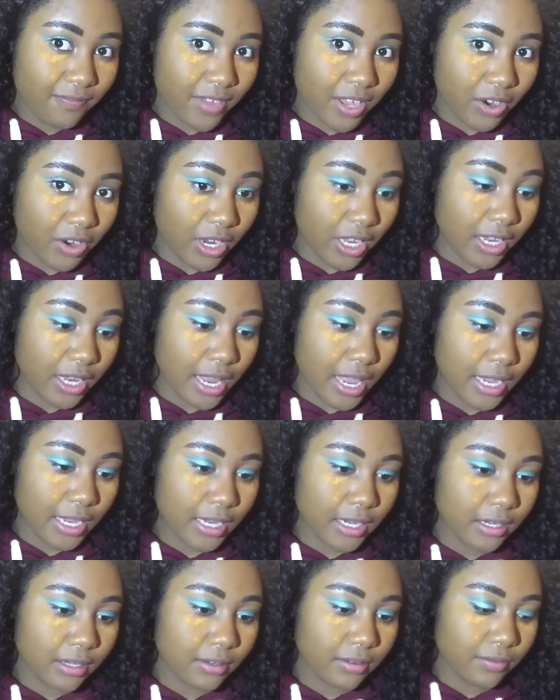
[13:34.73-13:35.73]
Very
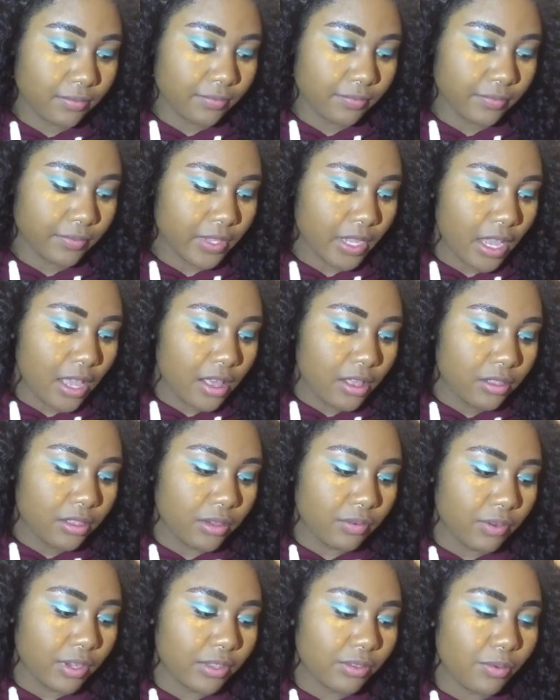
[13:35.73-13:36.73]
light.
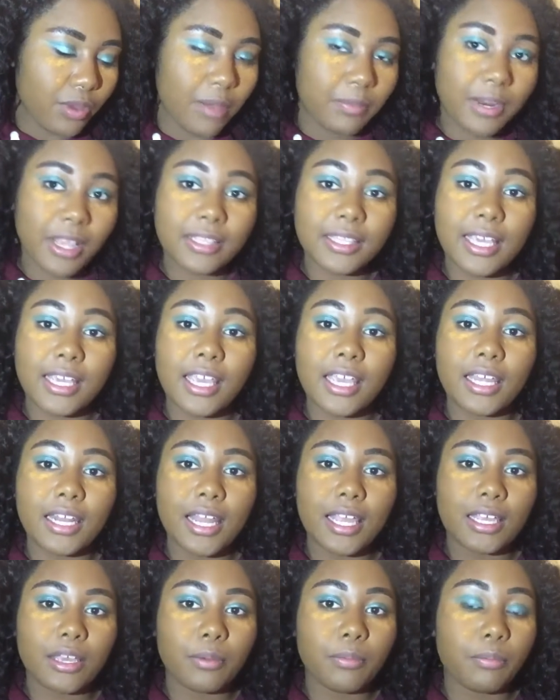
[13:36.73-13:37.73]
The reason why I'm not taking
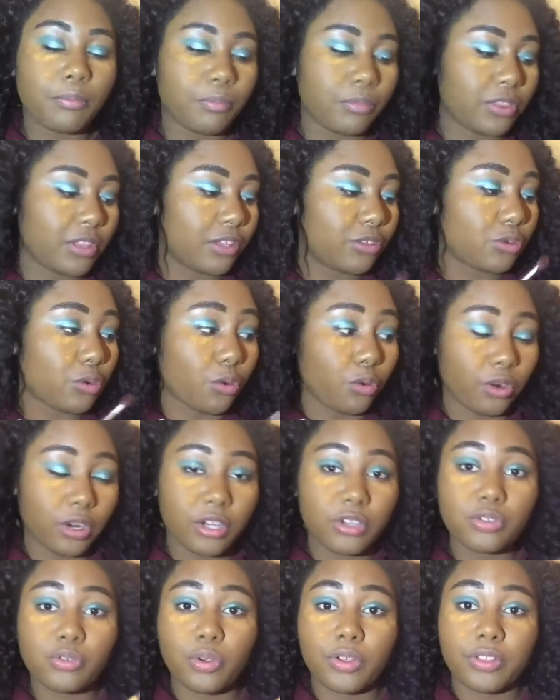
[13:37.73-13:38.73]
like this
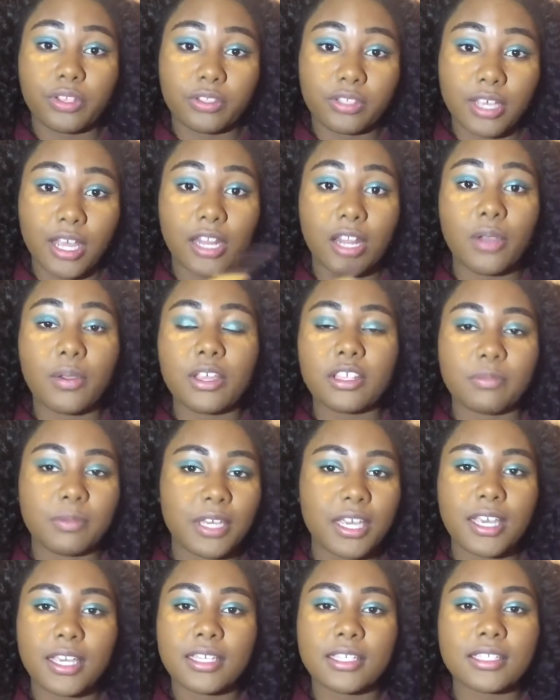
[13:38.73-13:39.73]
orange or this yellow is
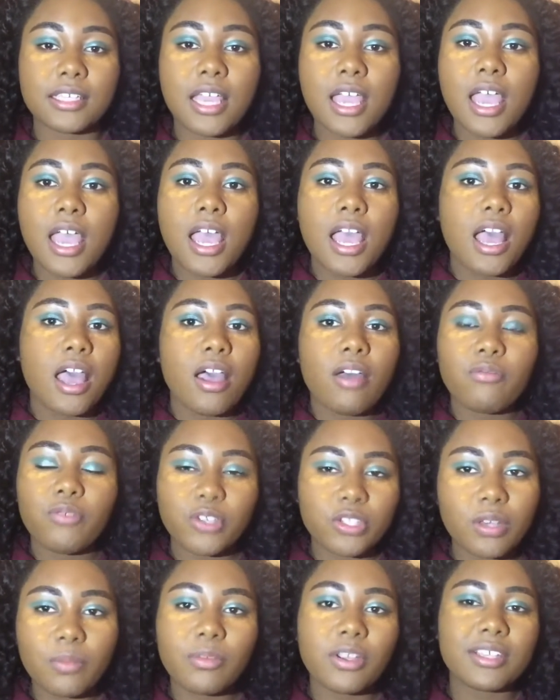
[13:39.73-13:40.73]
because
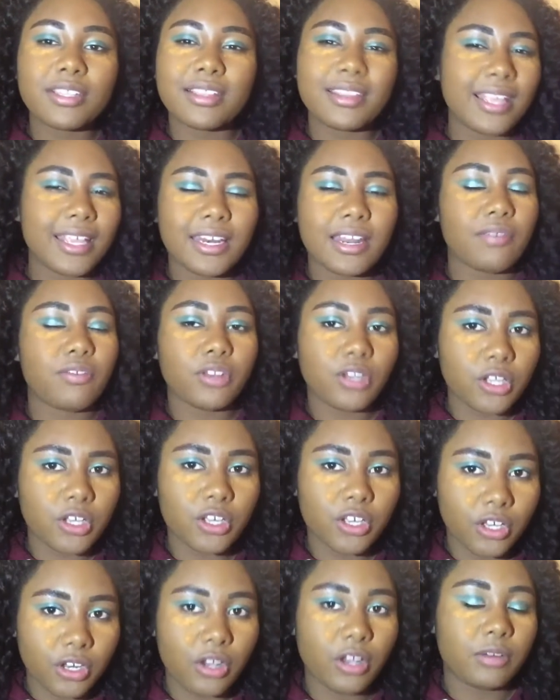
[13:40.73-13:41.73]
for some reason they never
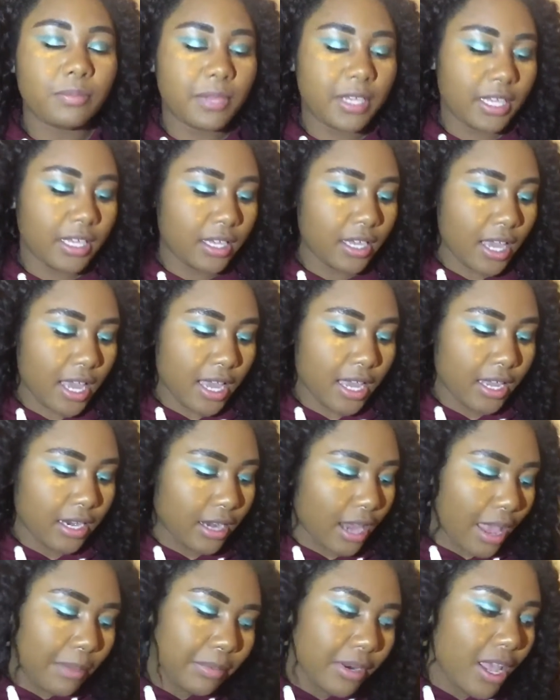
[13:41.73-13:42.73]
look good on me,
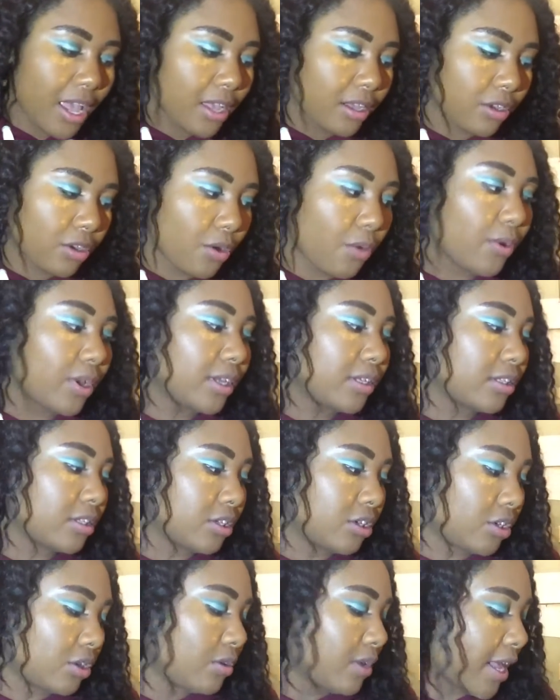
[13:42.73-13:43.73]
and I'm not going
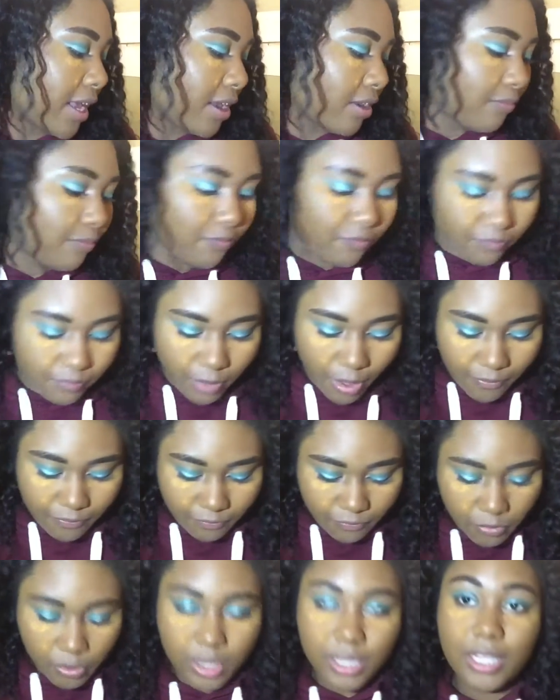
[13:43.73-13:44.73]
to do like a
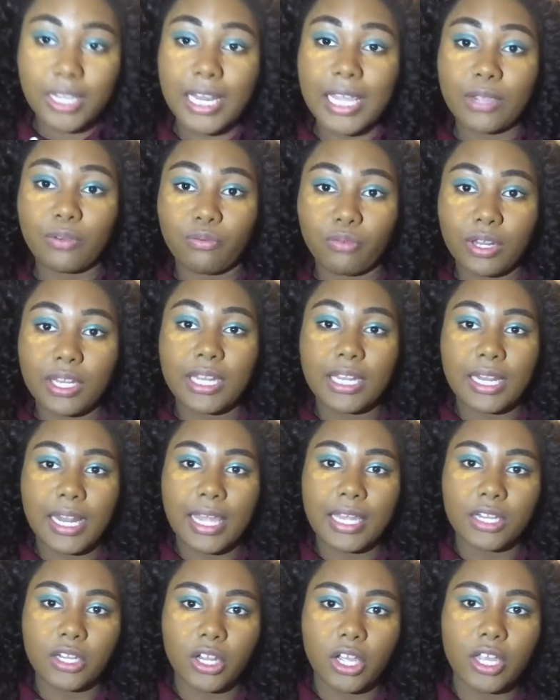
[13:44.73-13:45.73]
fully like really
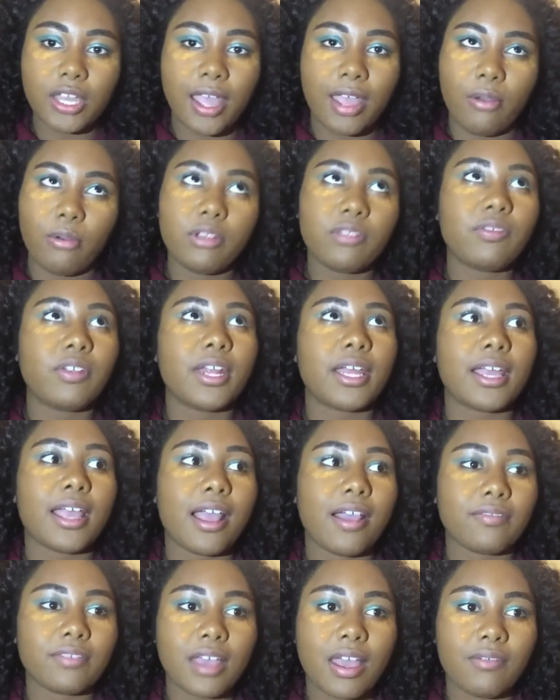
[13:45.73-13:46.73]
light look. I always feel like
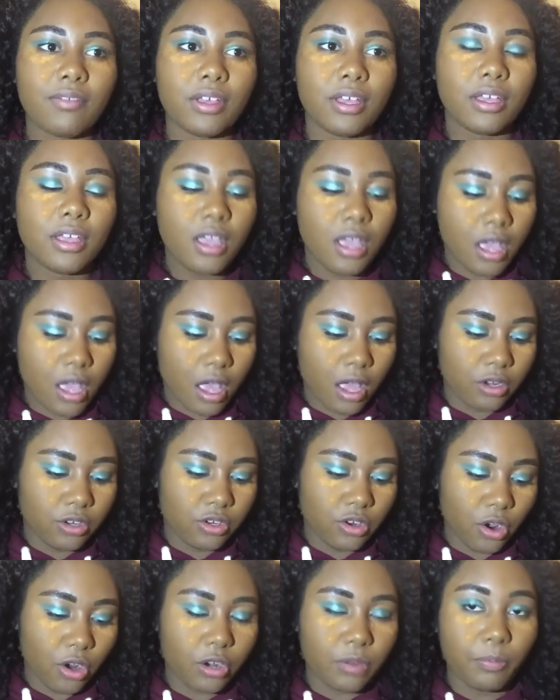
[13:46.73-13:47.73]
I have to have a
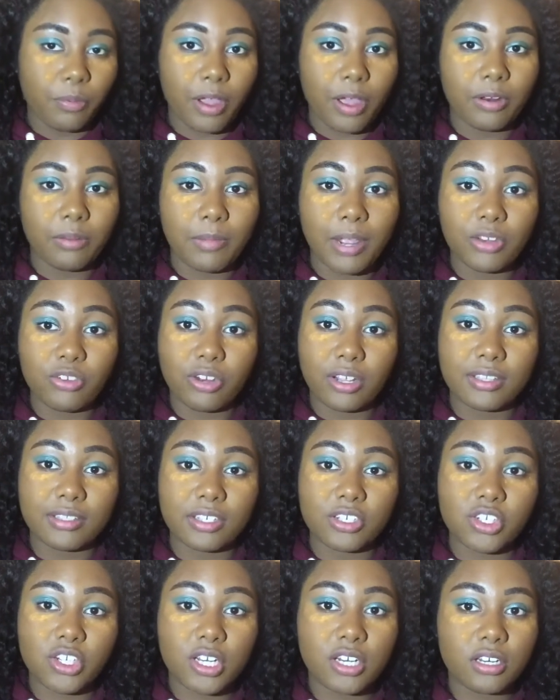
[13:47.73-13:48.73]
dark brown in my
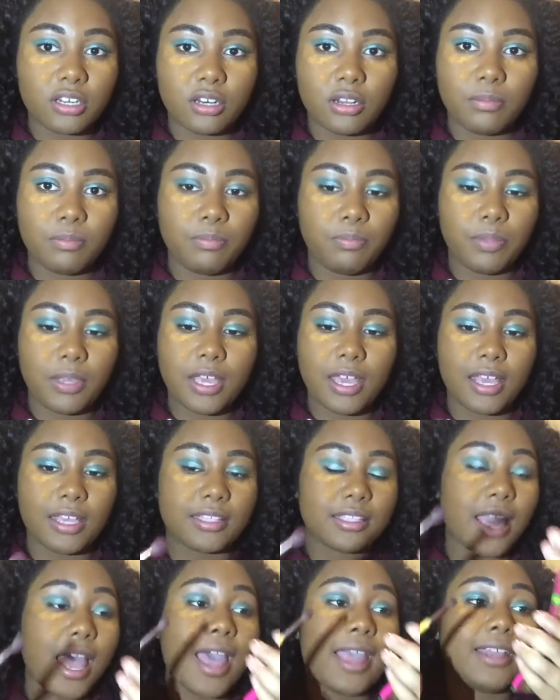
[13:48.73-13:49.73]
transition because